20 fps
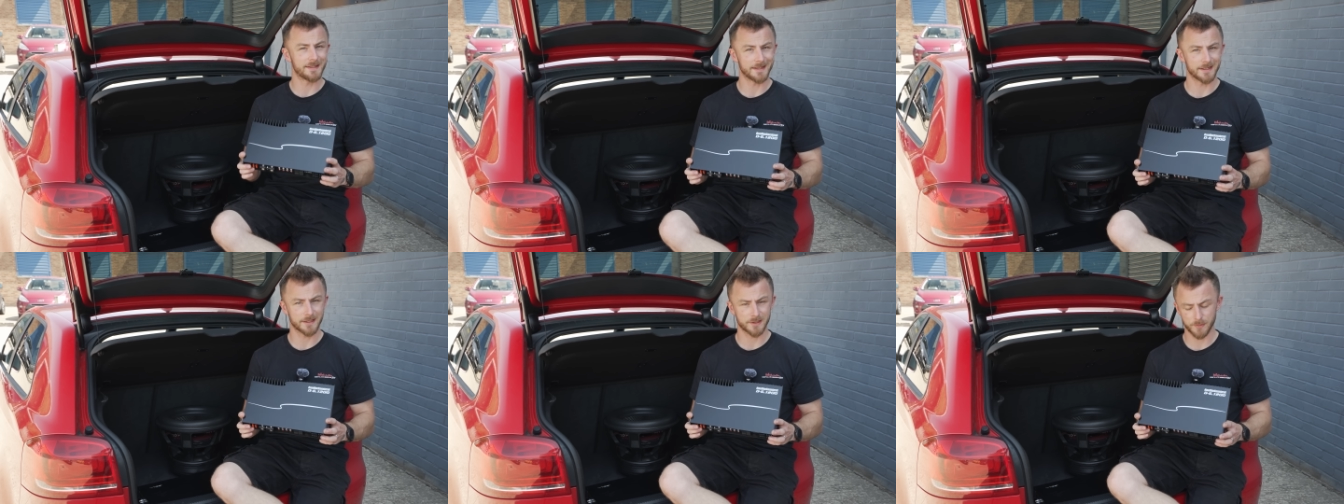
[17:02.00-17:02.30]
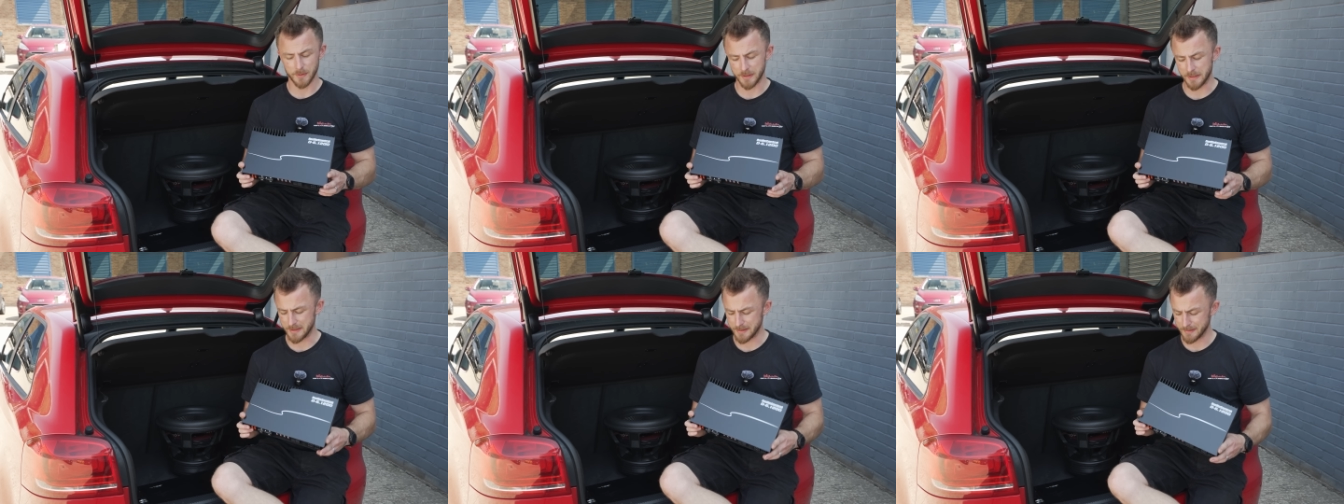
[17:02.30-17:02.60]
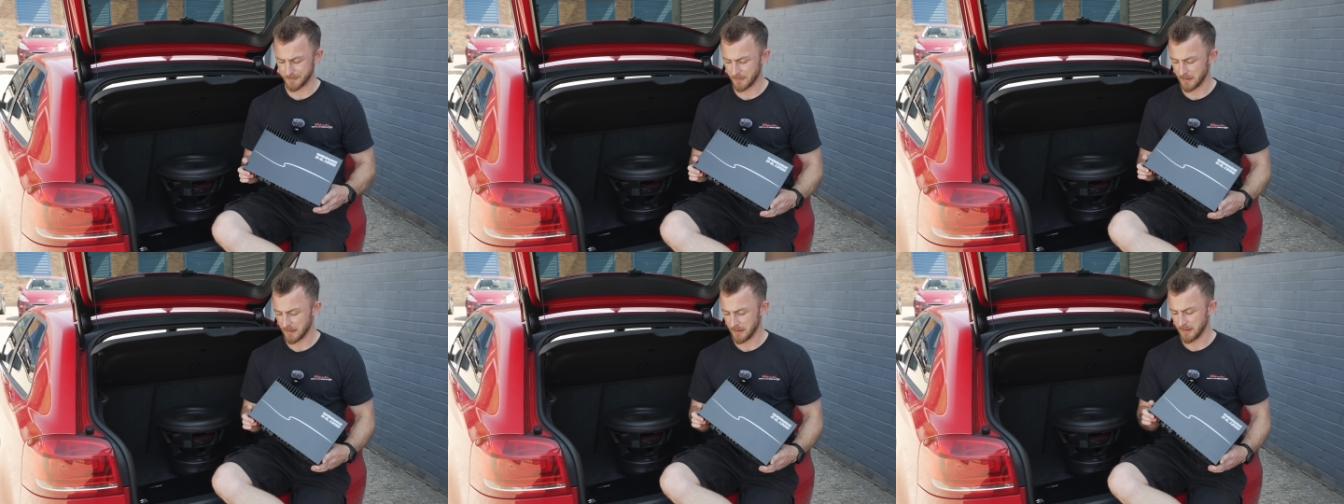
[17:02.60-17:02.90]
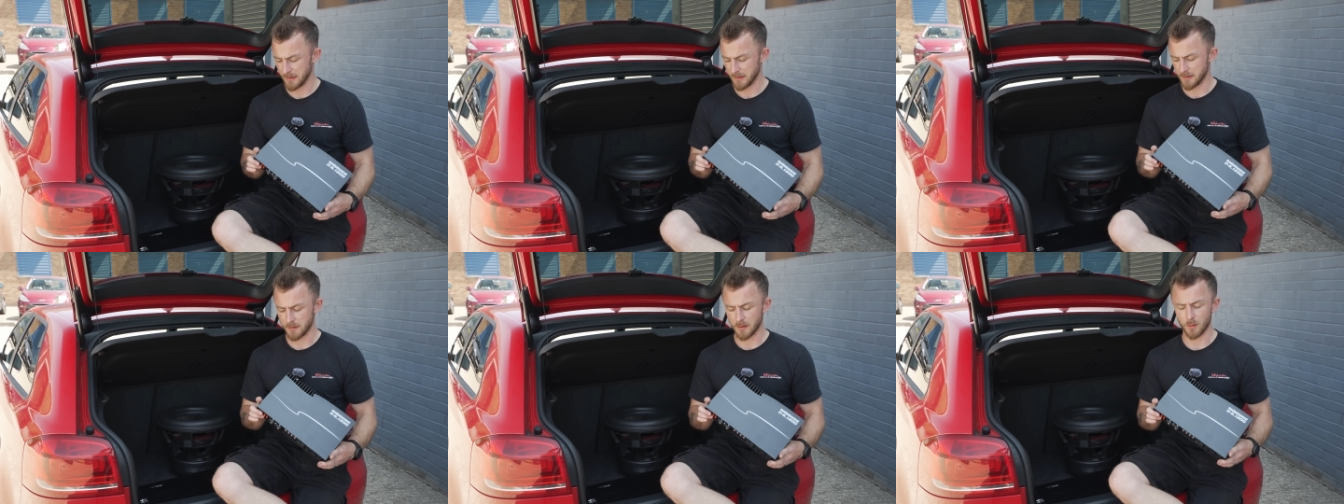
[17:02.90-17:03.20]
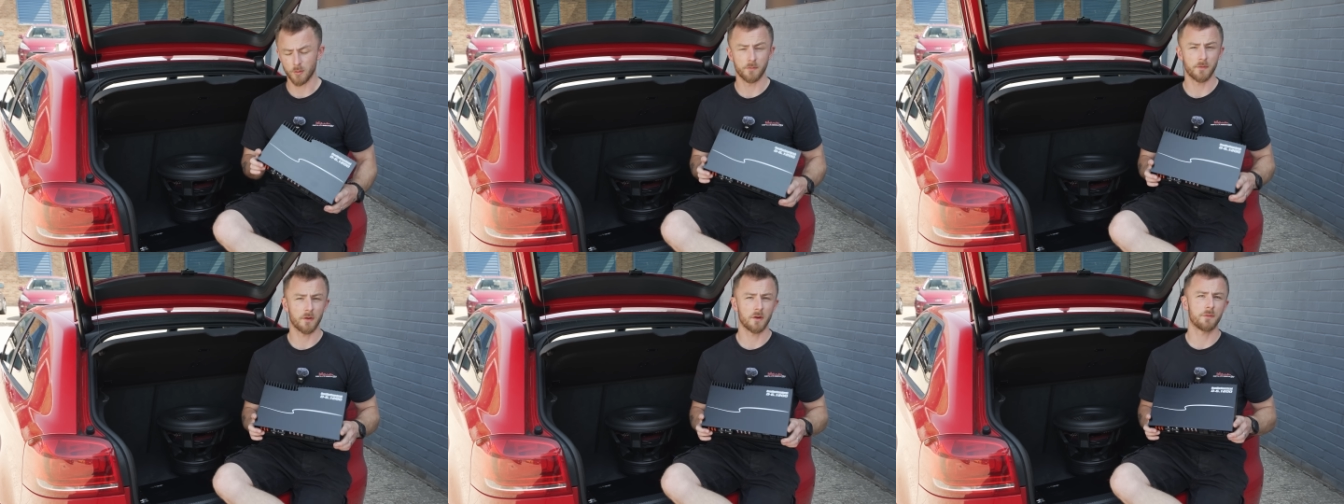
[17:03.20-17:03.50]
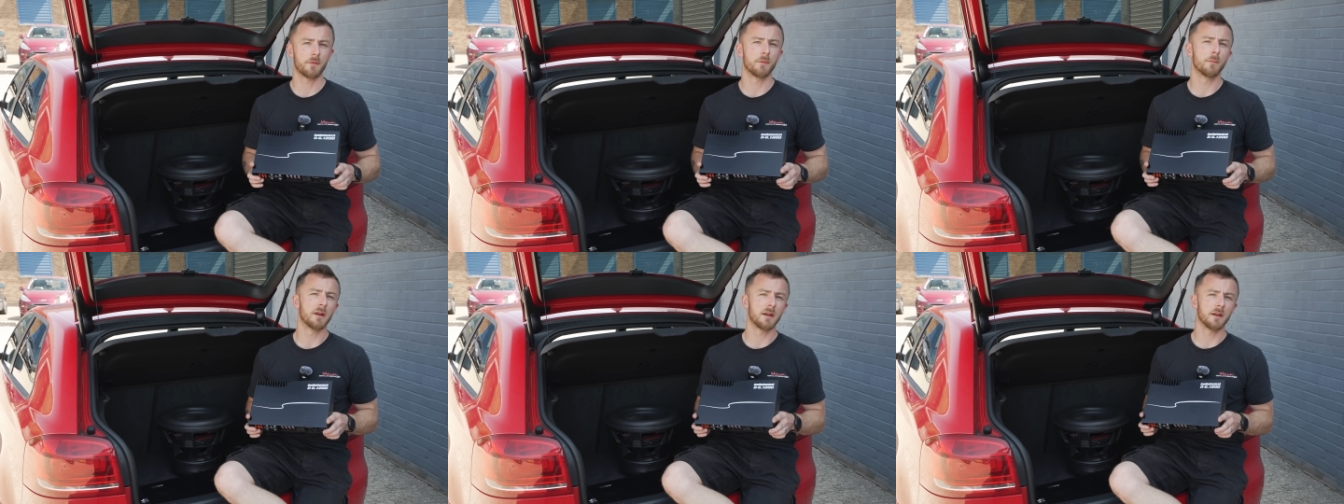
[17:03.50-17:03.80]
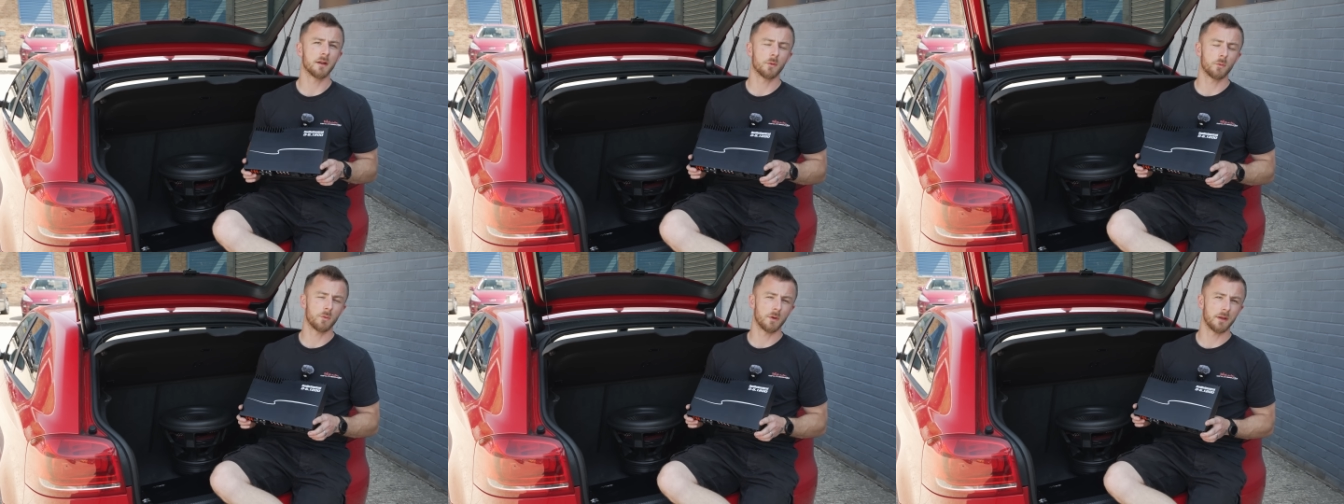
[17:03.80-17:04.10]
DSP. Now, we're very
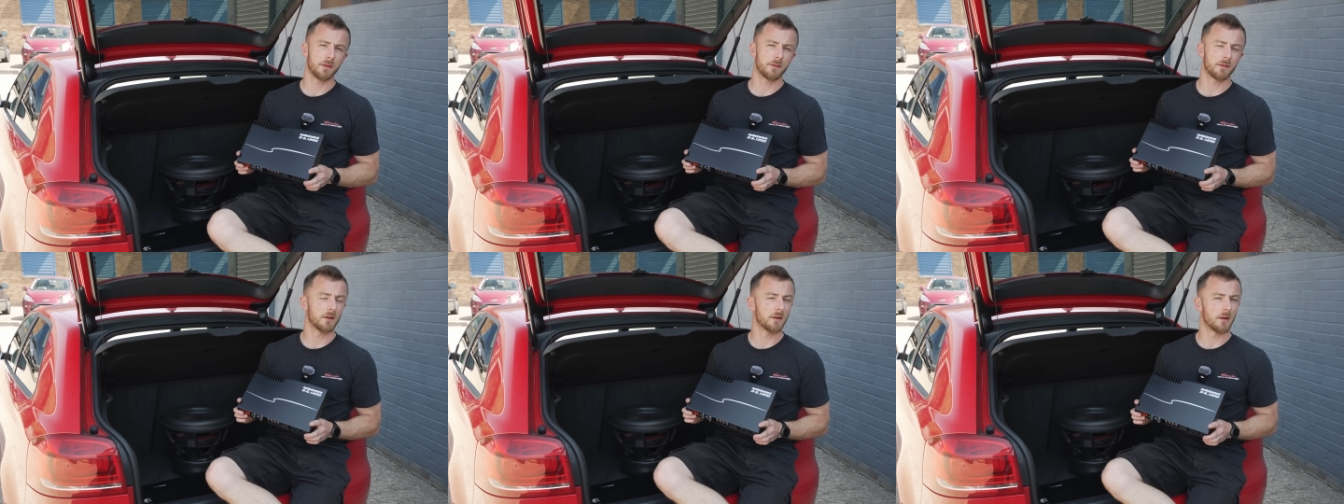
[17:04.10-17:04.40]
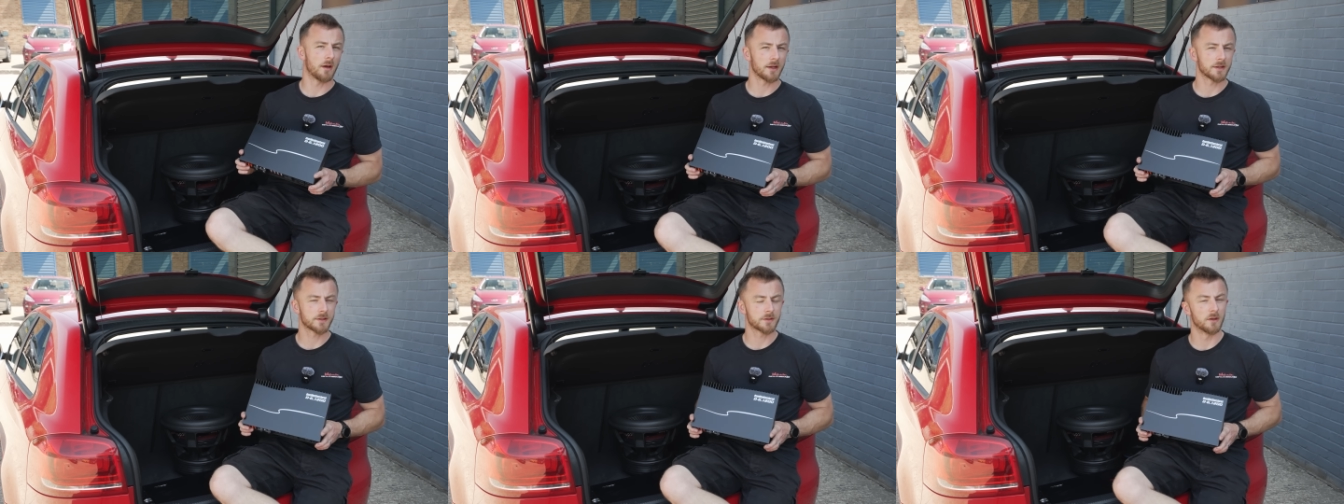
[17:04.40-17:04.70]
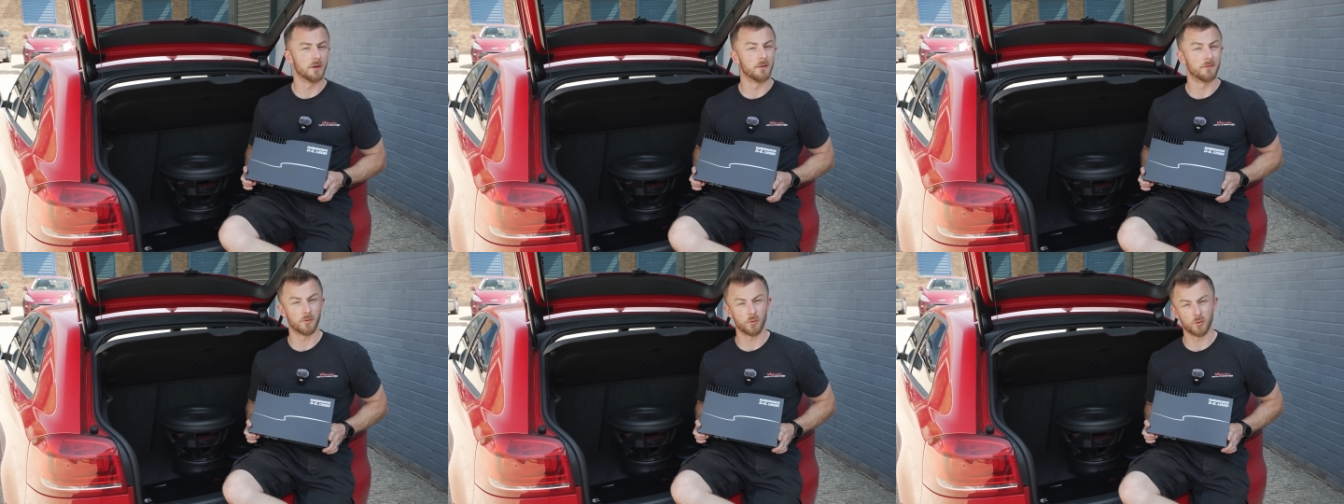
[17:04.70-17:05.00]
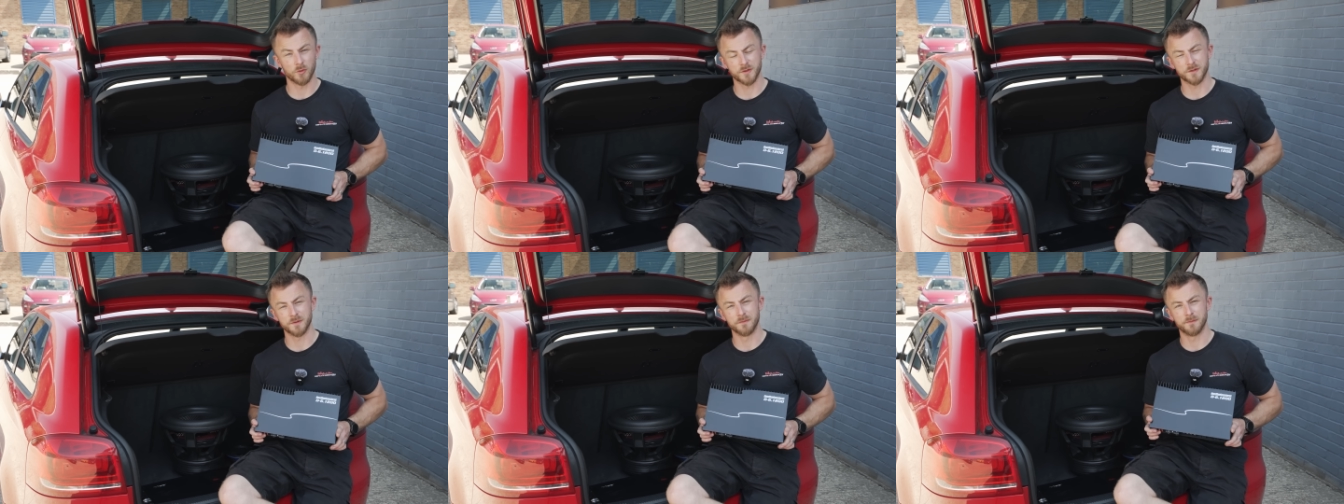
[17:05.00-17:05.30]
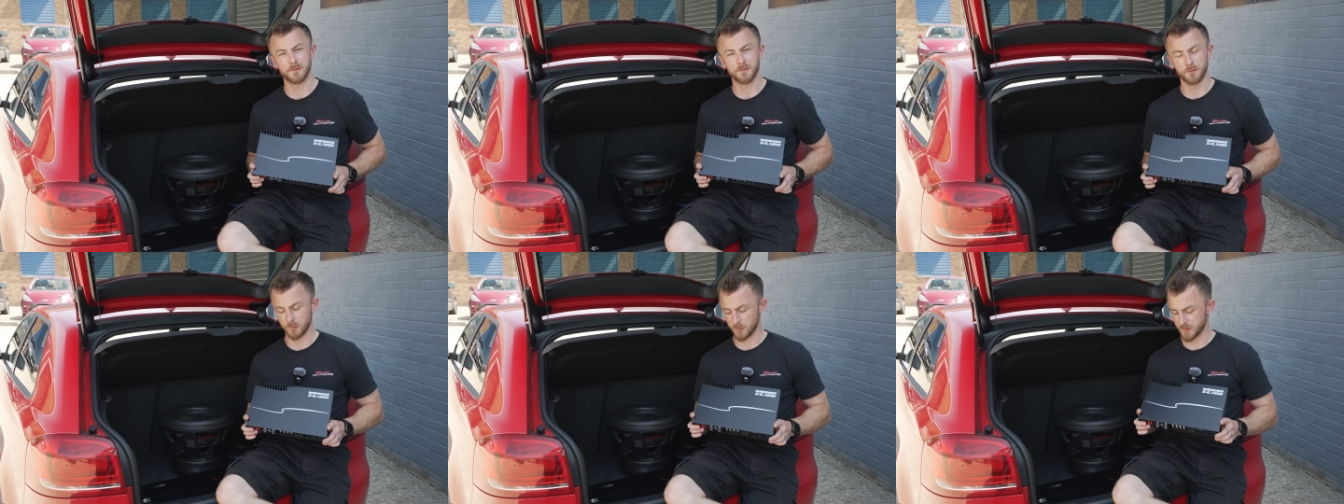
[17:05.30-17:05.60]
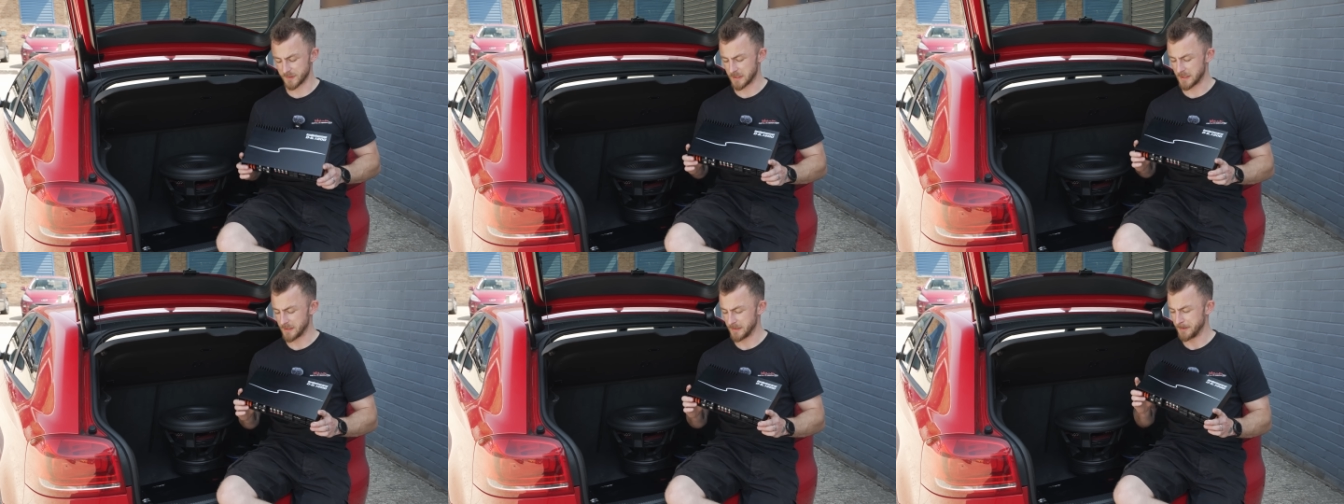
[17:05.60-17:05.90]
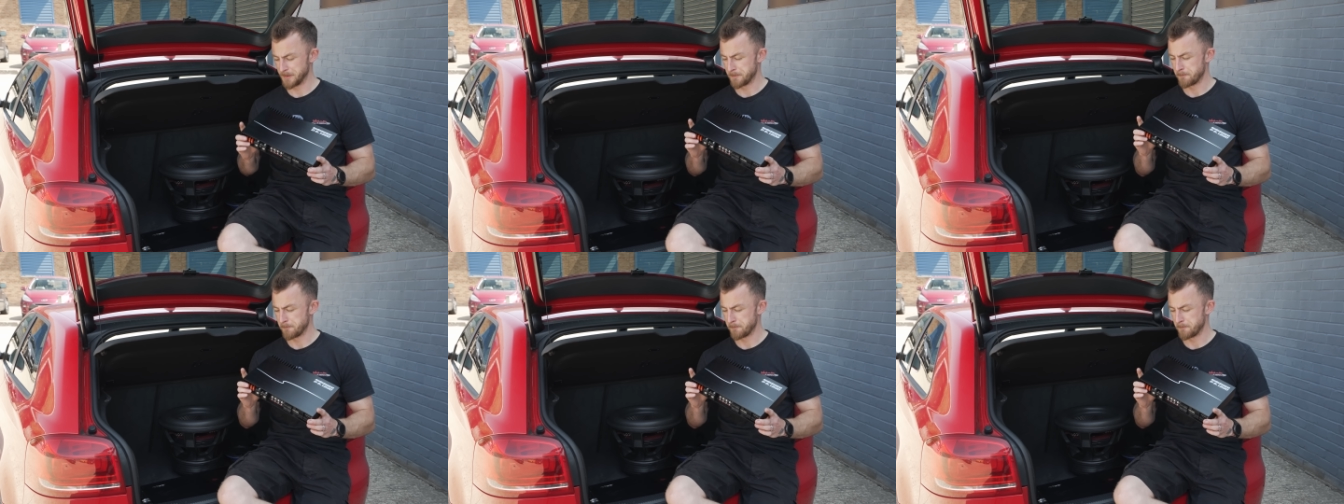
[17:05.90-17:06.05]
familiar with the likes of Audison Forza,